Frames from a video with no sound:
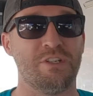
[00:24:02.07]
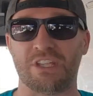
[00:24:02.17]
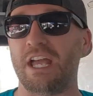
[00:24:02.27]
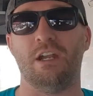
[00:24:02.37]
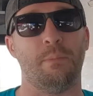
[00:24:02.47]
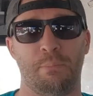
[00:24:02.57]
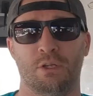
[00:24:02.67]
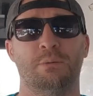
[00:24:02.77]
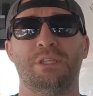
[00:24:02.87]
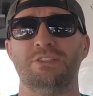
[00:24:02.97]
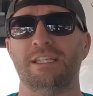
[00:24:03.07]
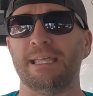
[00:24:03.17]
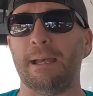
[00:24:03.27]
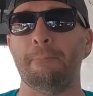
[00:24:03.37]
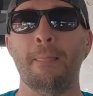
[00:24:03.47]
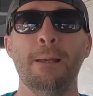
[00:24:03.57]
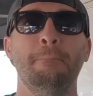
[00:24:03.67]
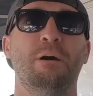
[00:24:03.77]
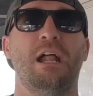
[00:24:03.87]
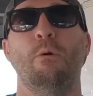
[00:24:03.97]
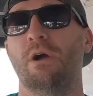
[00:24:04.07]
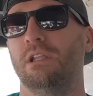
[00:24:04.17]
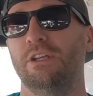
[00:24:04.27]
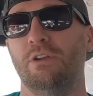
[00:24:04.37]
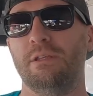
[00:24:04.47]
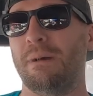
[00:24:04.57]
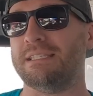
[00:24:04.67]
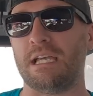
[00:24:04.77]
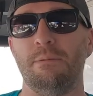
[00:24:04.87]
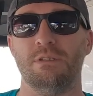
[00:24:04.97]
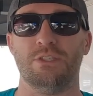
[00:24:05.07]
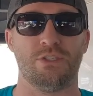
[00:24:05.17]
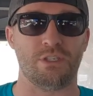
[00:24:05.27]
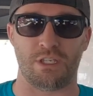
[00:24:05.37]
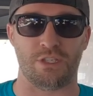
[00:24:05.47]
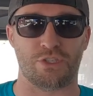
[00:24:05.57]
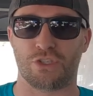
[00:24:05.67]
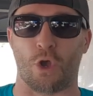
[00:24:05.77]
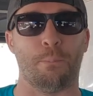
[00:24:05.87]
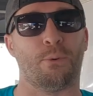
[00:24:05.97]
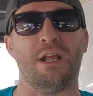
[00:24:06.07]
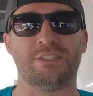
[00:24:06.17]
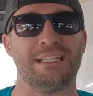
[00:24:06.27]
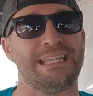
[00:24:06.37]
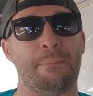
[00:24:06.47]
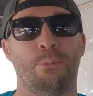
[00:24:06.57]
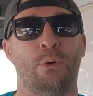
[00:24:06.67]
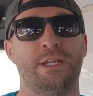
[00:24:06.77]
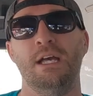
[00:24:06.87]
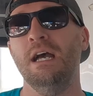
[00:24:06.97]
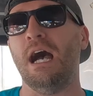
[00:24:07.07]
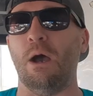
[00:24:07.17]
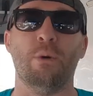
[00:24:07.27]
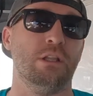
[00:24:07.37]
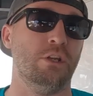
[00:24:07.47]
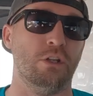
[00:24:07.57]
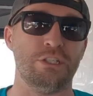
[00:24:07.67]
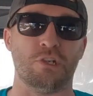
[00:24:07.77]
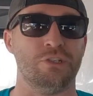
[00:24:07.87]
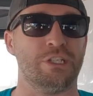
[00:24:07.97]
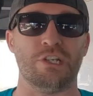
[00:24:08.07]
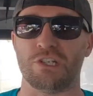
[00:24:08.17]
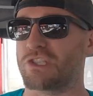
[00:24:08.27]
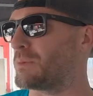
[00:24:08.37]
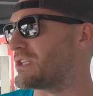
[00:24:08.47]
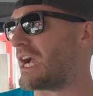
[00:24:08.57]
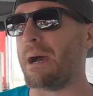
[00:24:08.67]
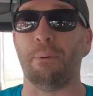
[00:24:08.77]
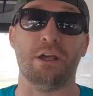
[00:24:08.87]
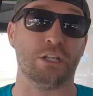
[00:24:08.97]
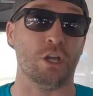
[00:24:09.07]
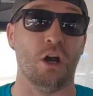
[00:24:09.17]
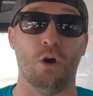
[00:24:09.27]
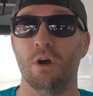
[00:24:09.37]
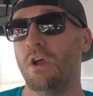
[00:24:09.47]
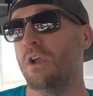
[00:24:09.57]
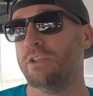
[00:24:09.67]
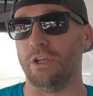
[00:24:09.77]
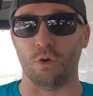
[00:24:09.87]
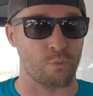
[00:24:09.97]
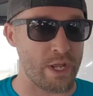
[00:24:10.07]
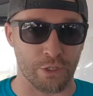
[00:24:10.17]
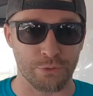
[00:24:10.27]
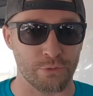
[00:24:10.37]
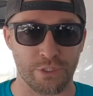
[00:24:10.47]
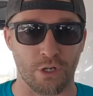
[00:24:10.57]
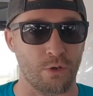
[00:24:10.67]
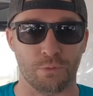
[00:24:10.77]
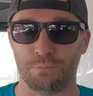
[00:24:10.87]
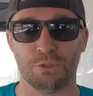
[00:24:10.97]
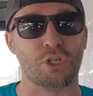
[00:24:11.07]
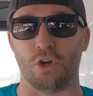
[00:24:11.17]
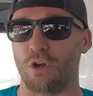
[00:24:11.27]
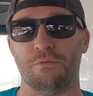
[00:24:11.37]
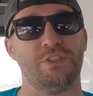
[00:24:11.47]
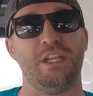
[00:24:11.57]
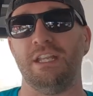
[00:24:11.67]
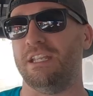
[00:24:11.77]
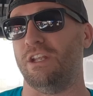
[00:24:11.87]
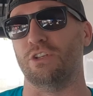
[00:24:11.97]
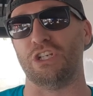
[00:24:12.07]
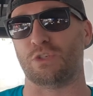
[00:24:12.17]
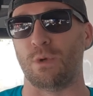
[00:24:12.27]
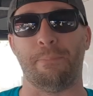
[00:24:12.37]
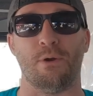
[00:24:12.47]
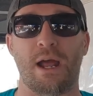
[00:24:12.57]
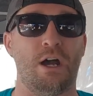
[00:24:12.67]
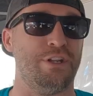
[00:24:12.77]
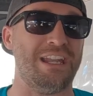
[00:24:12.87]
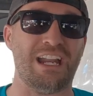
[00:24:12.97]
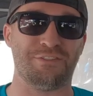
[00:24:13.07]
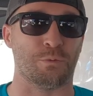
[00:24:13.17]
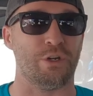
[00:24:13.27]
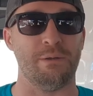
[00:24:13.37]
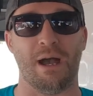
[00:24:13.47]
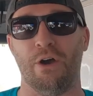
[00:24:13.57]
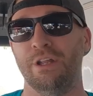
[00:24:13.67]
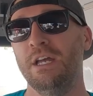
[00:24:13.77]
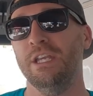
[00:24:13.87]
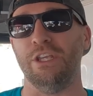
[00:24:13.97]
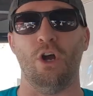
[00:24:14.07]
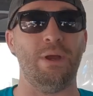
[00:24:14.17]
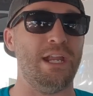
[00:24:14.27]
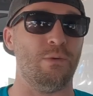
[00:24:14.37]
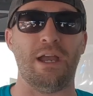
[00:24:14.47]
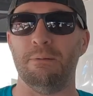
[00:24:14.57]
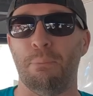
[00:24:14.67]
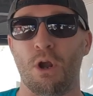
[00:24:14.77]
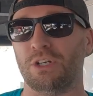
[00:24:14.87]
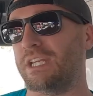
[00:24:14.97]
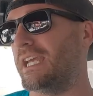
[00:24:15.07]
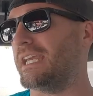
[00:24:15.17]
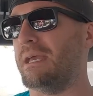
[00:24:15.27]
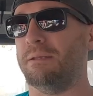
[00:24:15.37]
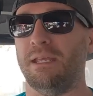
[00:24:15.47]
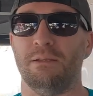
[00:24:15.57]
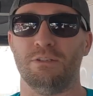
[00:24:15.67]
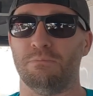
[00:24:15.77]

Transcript: designing them and building them, things like that. But I want to literally, my time is so pressed at that point. I want to literally turn the ignition switch, hop on and go, rail through, curves and, just rip around and not have to worry about, air ride and parking and